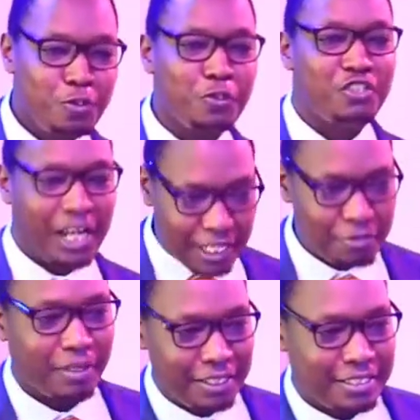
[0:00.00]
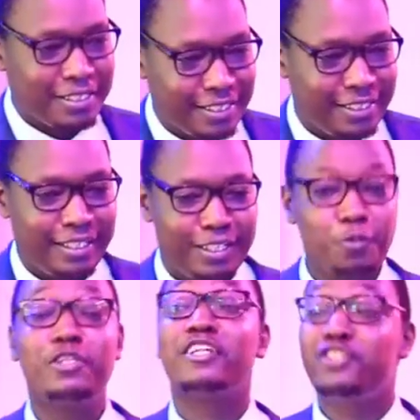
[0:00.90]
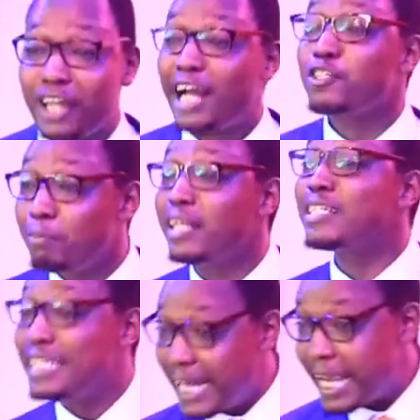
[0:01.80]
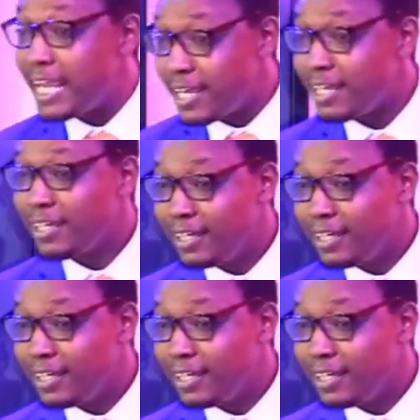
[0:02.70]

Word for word: to judgment, to the judgment day.